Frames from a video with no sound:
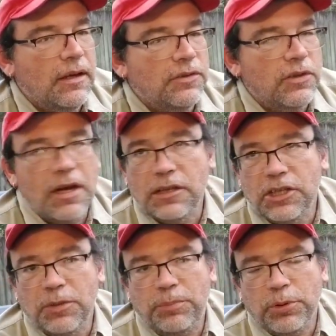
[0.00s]
It's got a
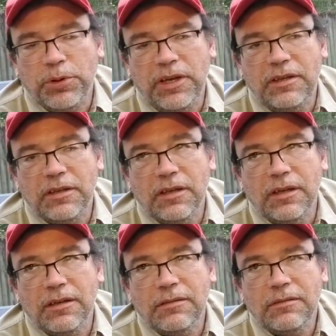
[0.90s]
little Preak,
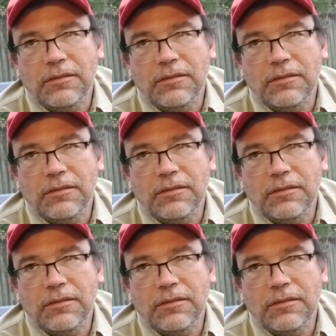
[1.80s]
or